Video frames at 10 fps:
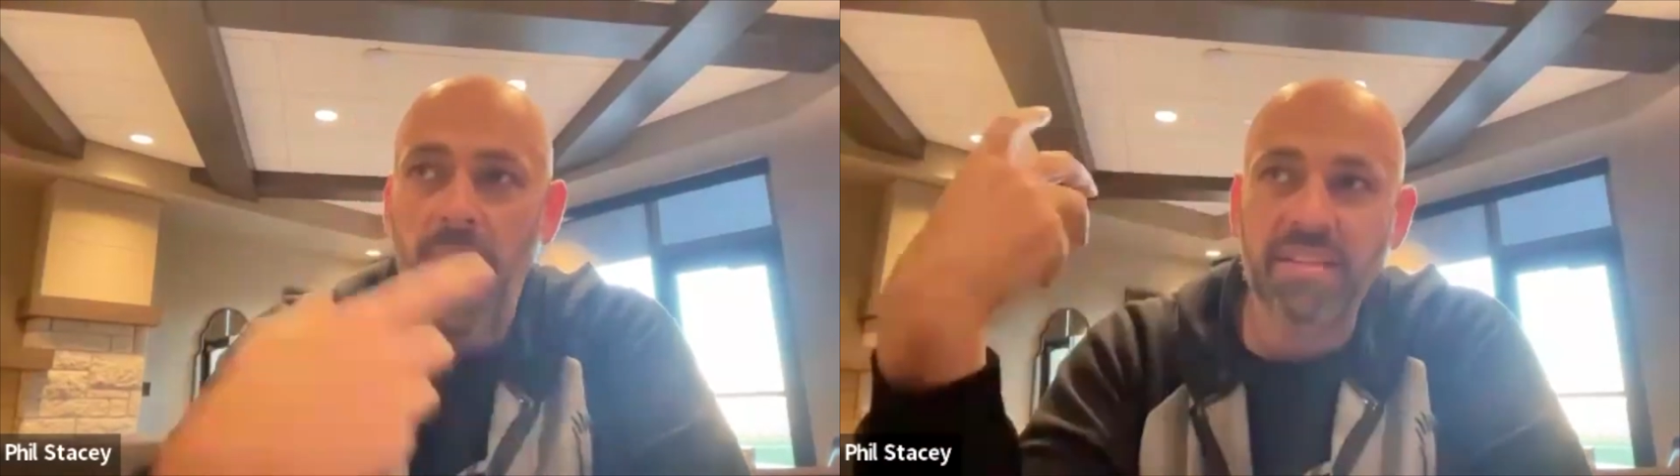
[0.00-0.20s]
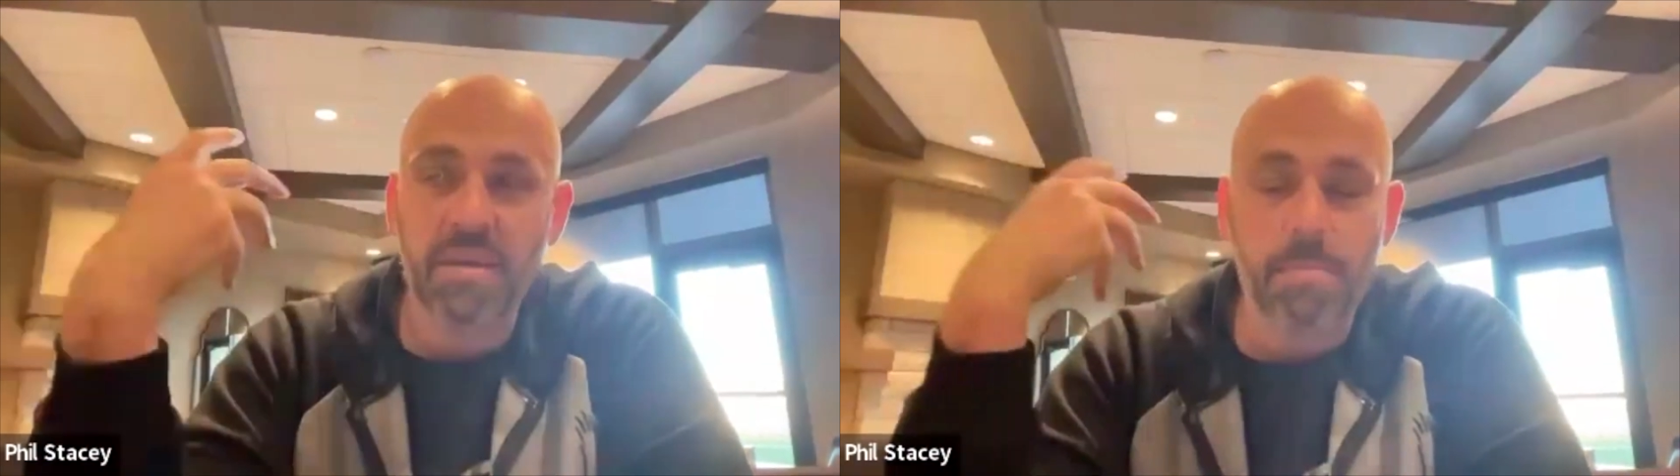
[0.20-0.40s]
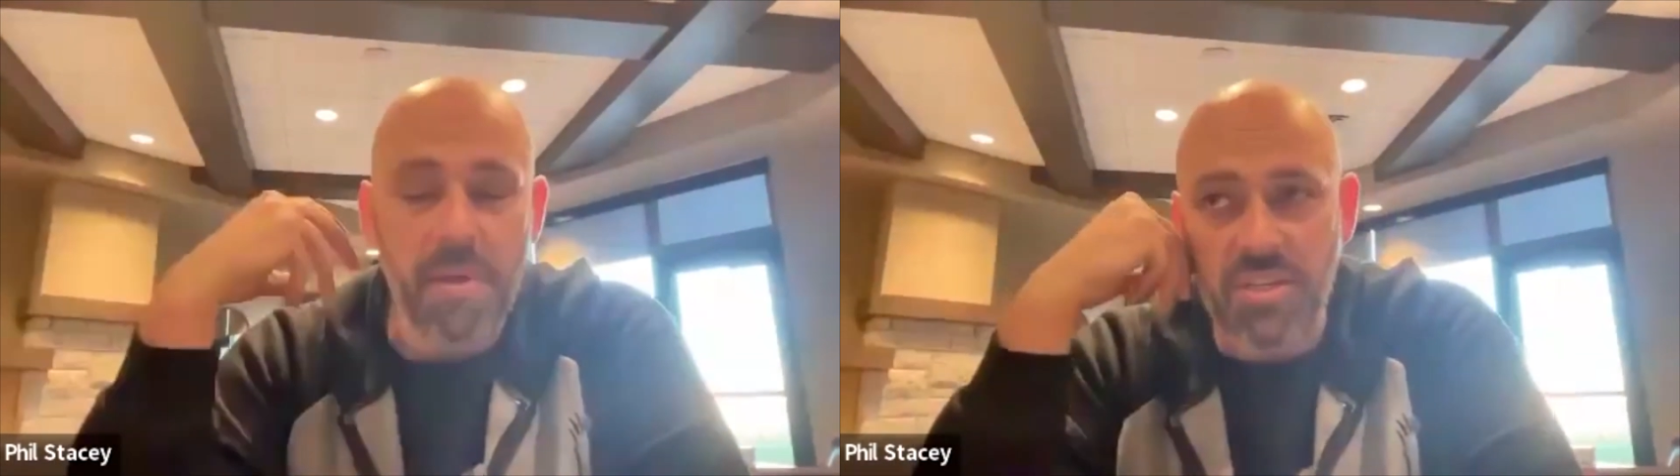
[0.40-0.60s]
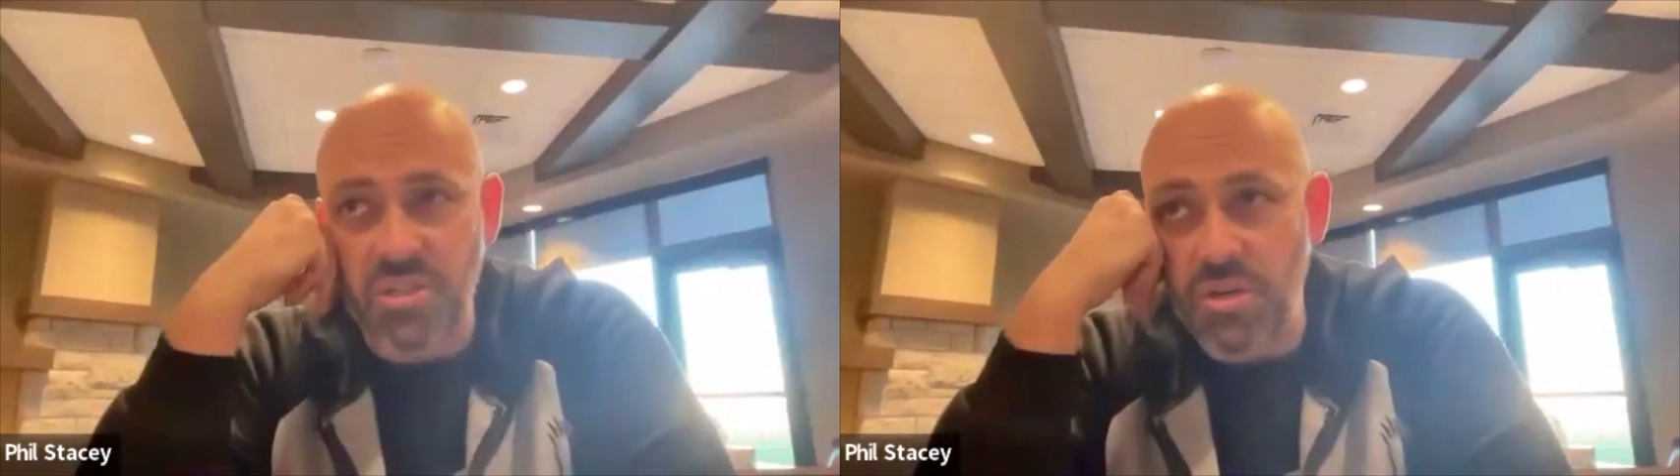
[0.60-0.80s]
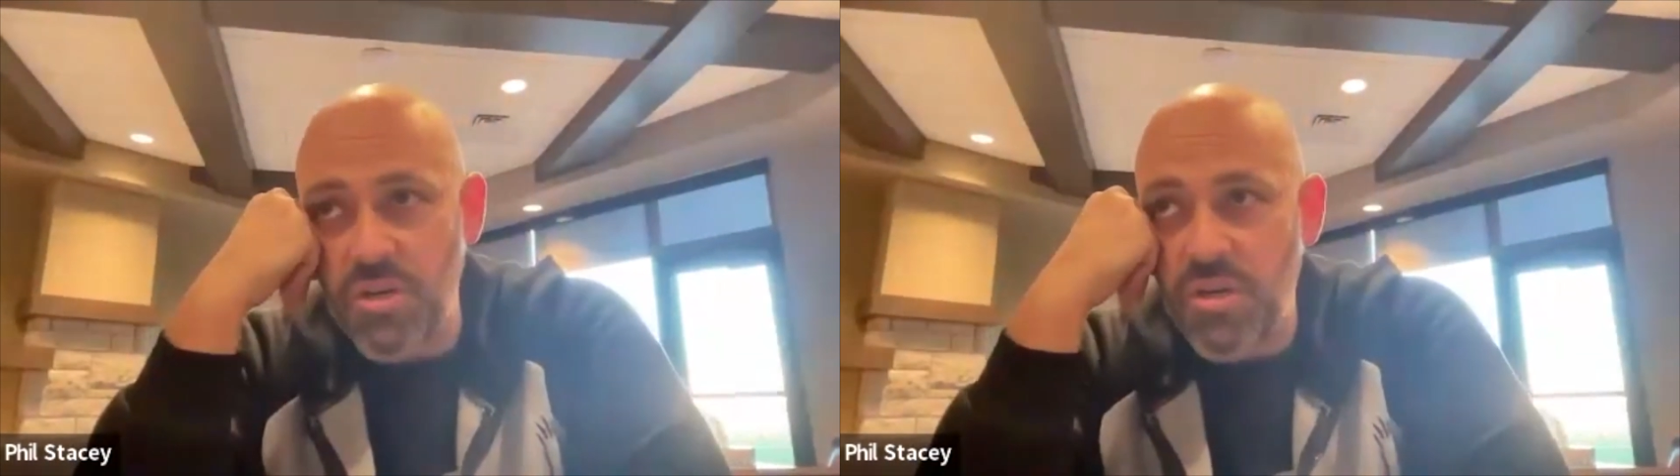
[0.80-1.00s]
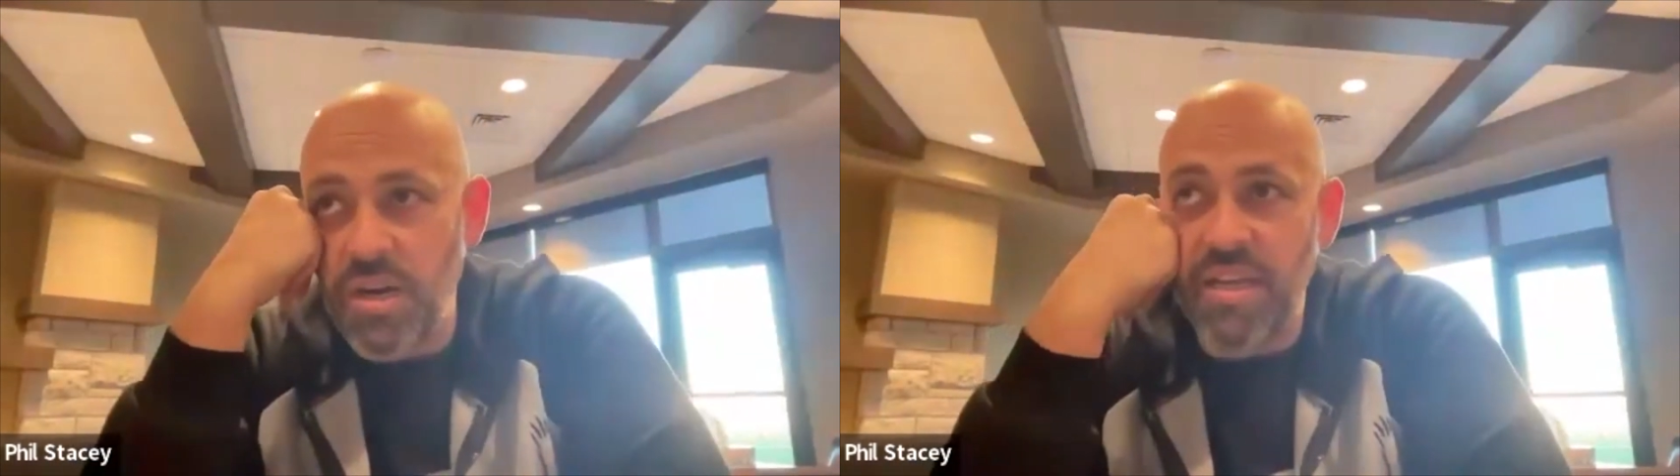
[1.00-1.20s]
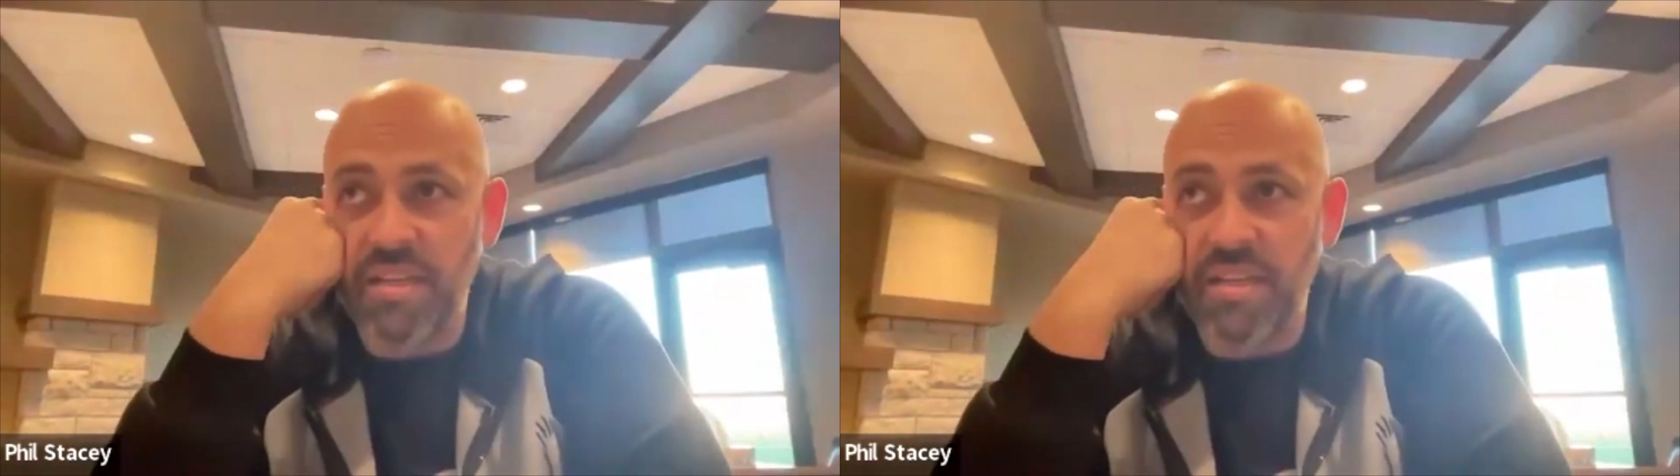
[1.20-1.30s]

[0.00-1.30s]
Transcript: as a minister and